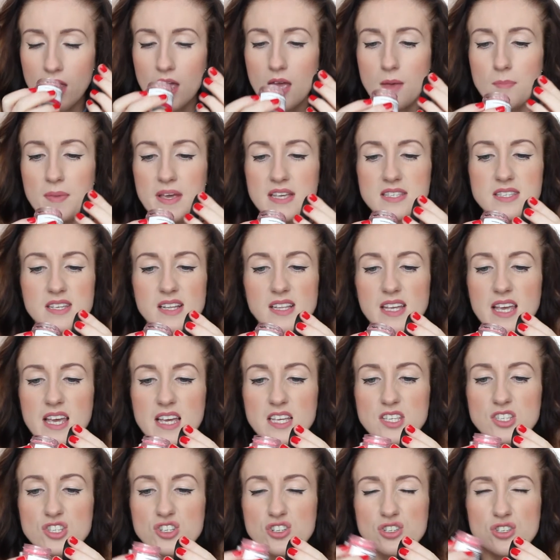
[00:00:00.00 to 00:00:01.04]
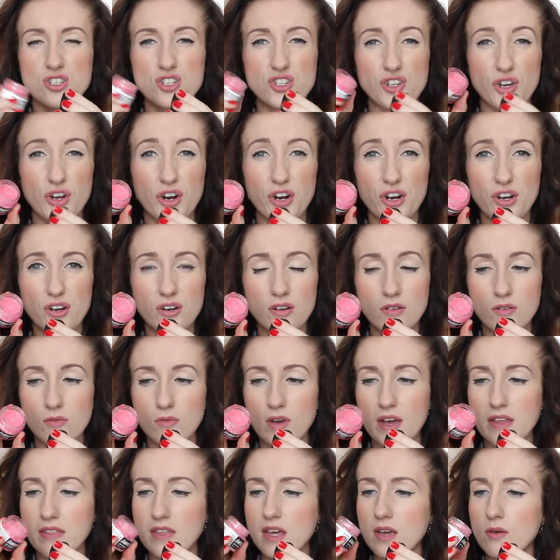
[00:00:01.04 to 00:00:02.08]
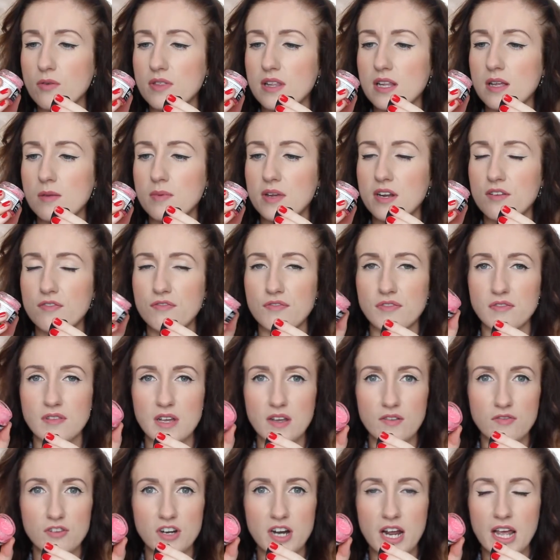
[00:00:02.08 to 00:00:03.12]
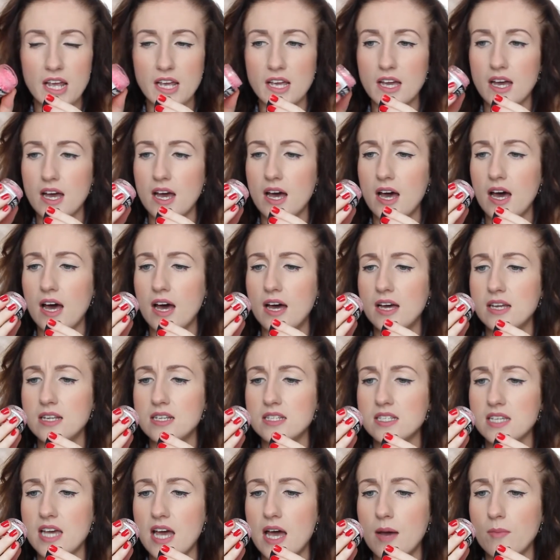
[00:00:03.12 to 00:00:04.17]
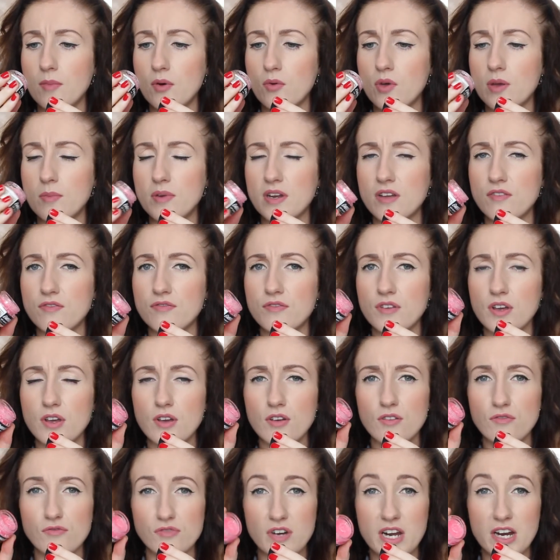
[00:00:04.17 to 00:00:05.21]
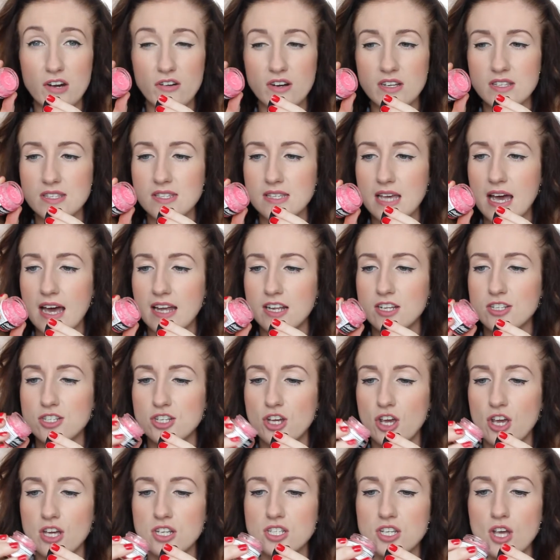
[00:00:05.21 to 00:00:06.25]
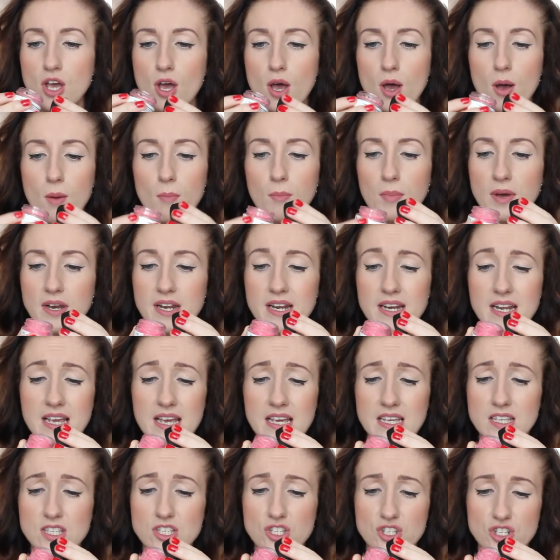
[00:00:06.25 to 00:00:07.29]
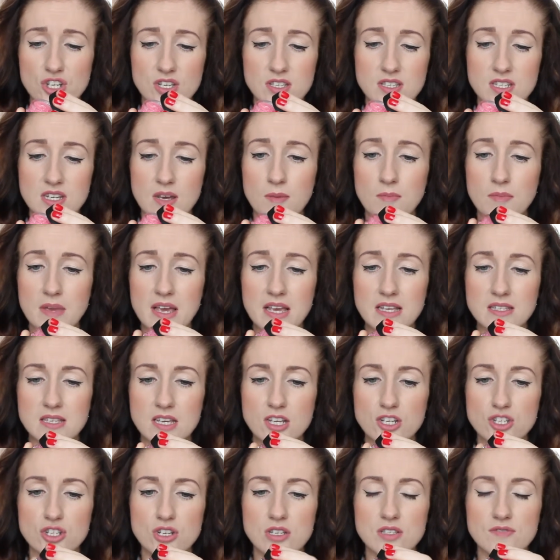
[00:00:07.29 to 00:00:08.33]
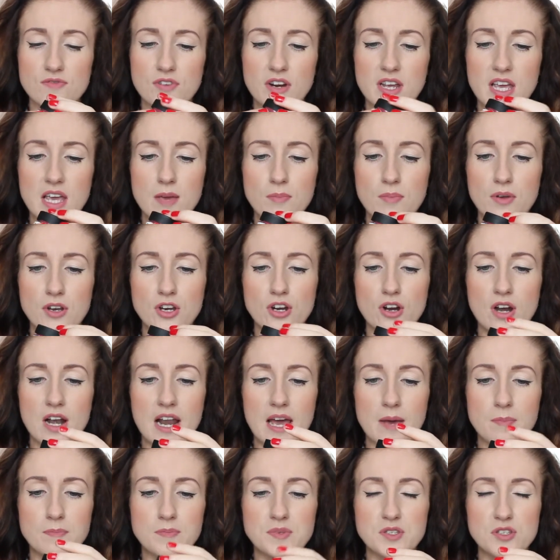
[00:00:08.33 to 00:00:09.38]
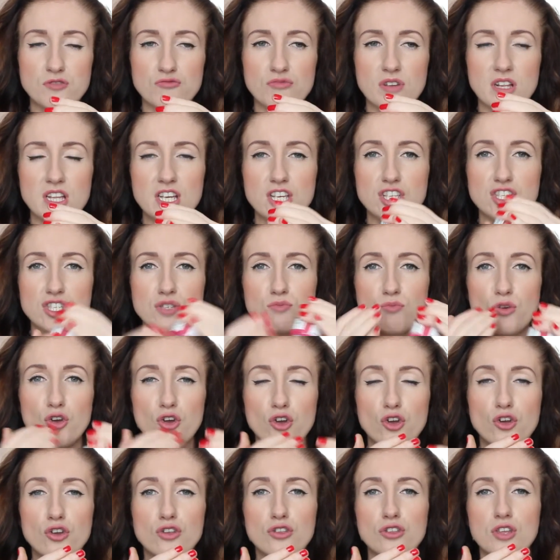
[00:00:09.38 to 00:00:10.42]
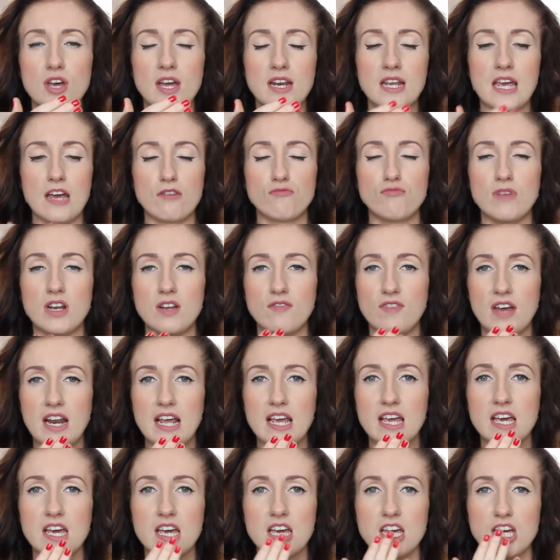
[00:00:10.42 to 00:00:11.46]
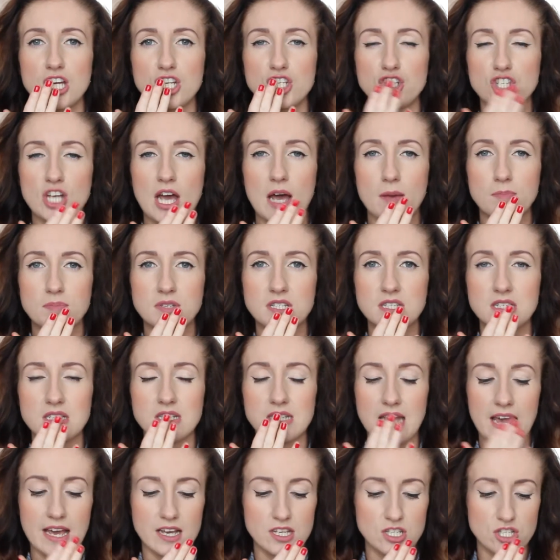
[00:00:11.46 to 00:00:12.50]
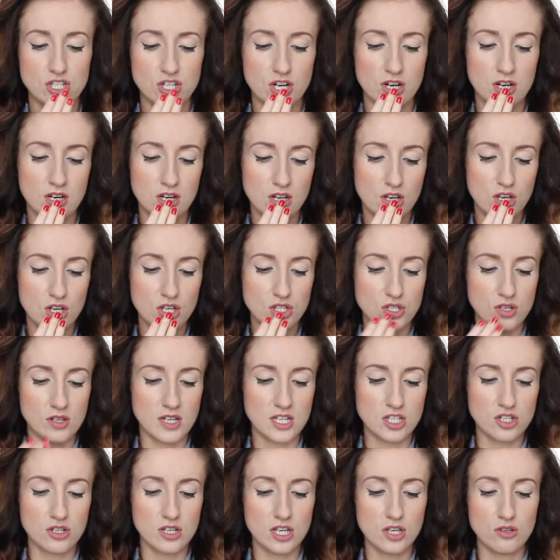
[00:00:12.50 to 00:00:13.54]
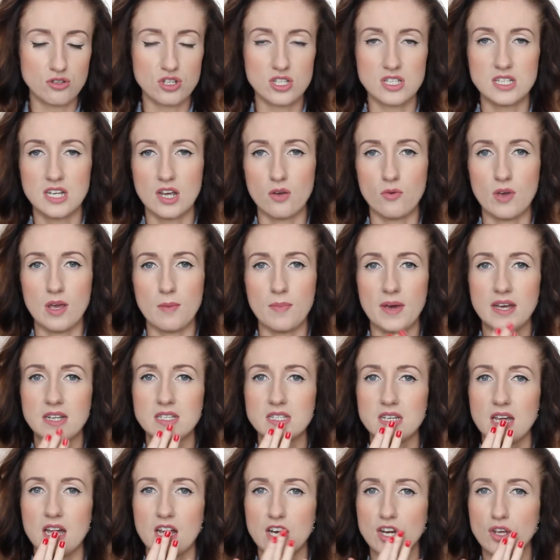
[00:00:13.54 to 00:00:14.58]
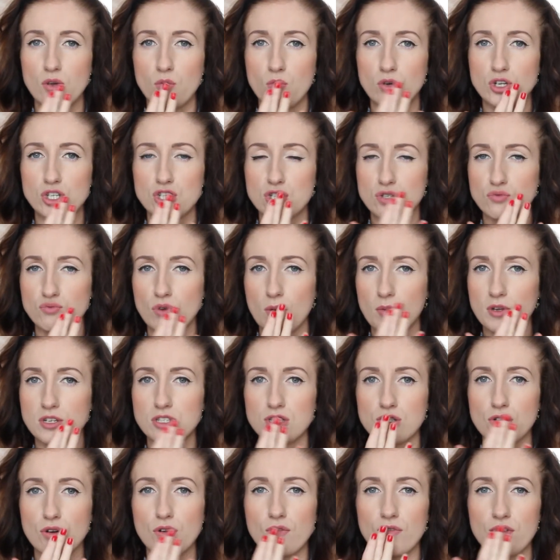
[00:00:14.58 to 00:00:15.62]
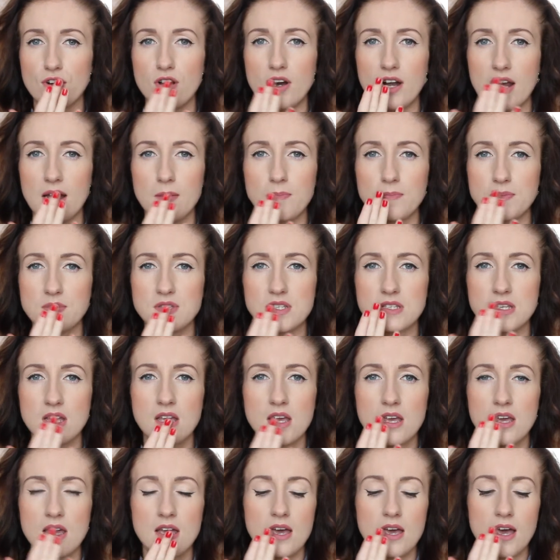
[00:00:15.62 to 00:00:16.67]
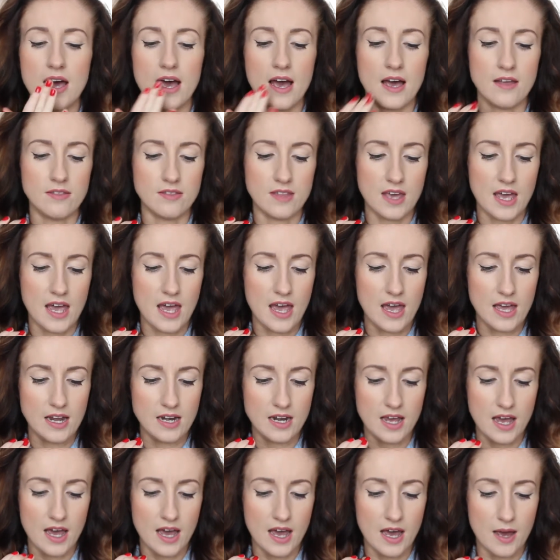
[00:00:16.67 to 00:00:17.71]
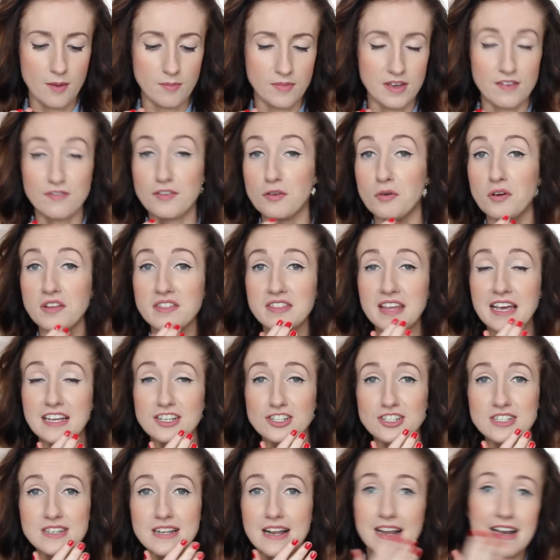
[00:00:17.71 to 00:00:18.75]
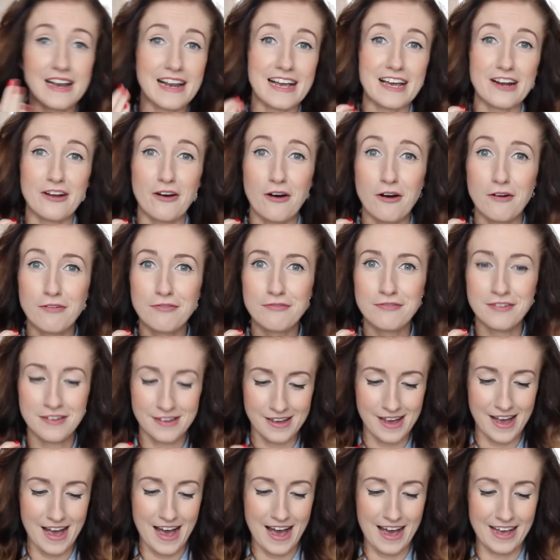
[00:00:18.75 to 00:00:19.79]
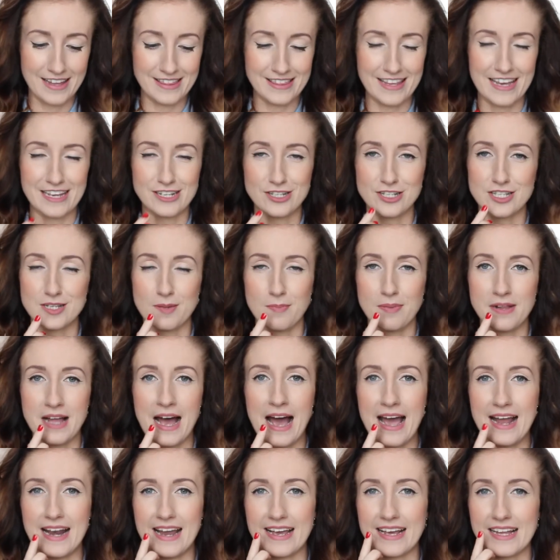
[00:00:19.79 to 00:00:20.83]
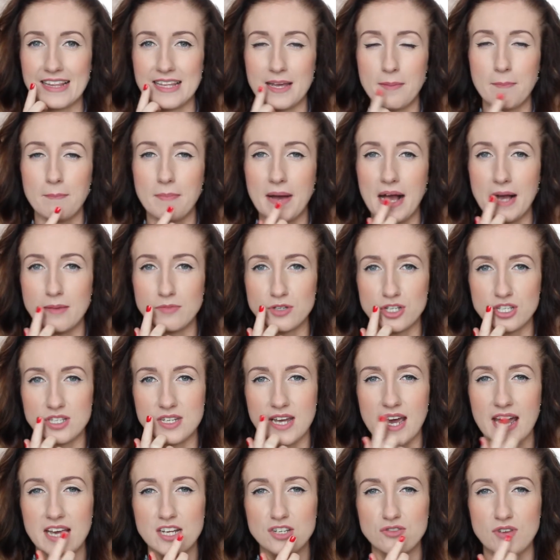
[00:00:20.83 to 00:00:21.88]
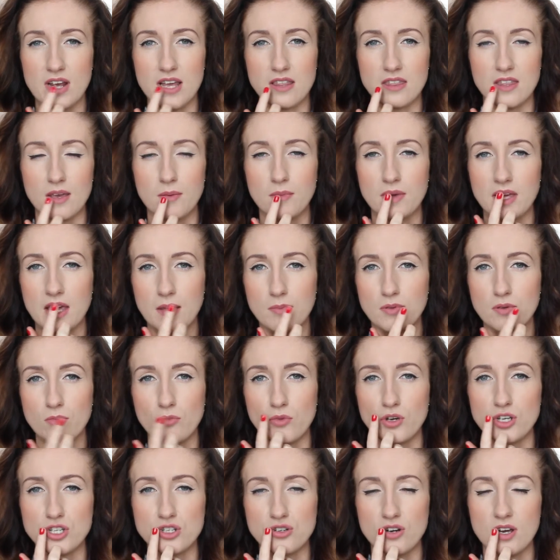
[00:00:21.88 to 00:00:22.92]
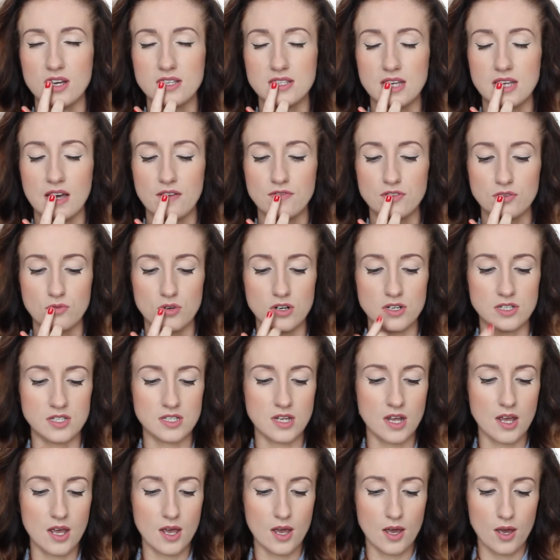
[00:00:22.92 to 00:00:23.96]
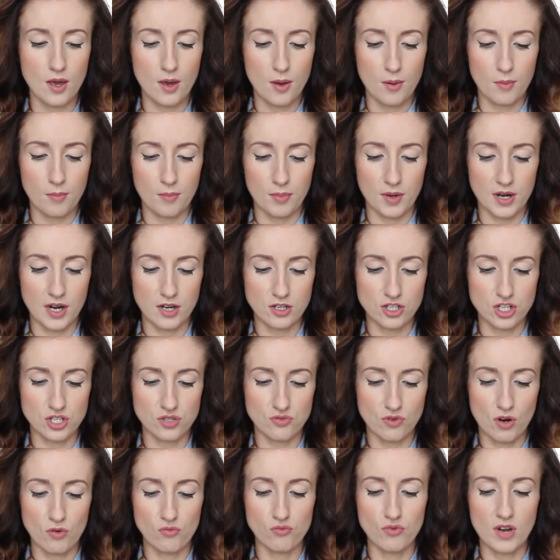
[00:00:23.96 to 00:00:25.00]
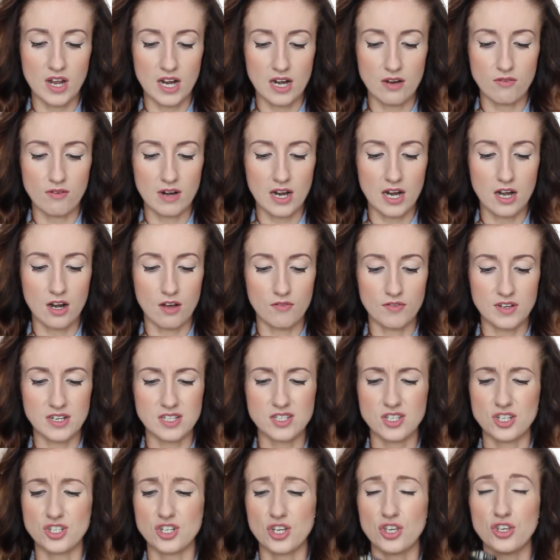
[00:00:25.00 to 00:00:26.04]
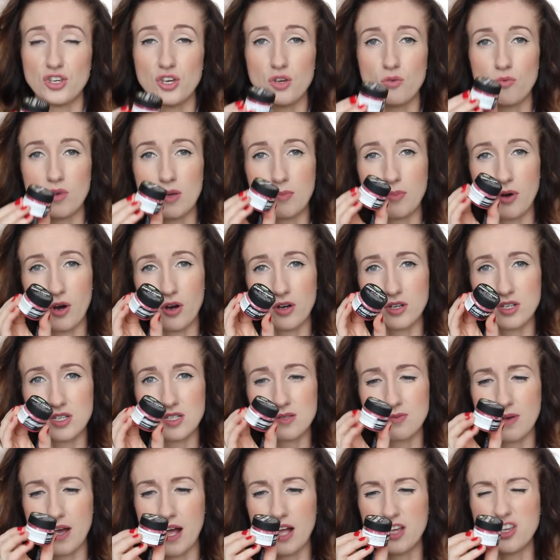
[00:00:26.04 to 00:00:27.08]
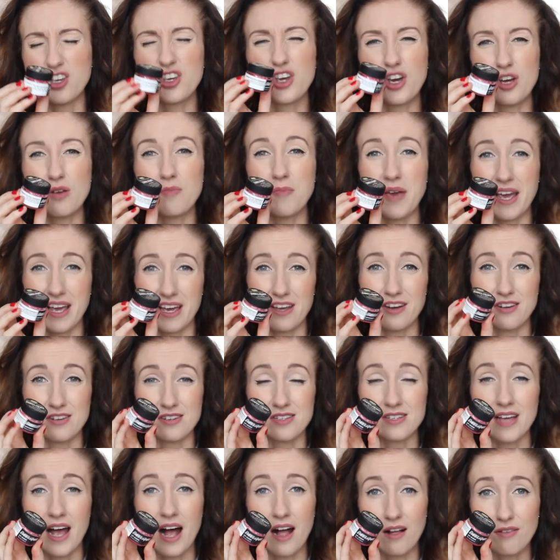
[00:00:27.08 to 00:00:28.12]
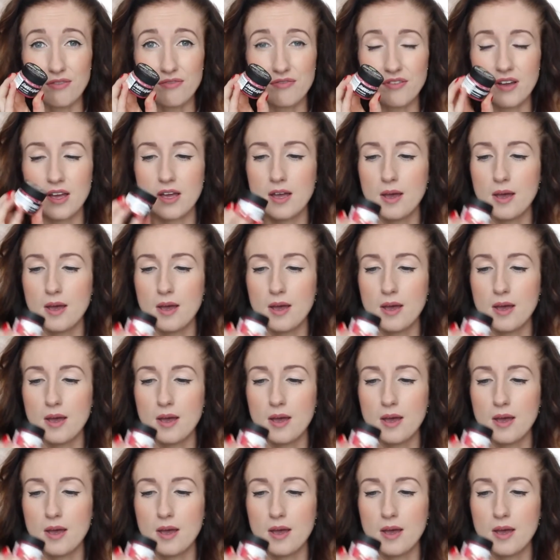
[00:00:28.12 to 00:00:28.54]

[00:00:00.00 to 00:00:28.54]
It basically is just sugar, I think, with a little bit of flavouring and a wee bit of fragrance added to it, but it is just amazing just for keeping your lips really smooth and getting rid of any chapped texture. So literally you just take a wee bit and you would just rub it over your lips, and then if you want, then just lick it off and then just apply like a lip balm just to hydrate them and keep them moisturised afterwards. But I really love it, and such a cute wee pot as well. You could make it yourself,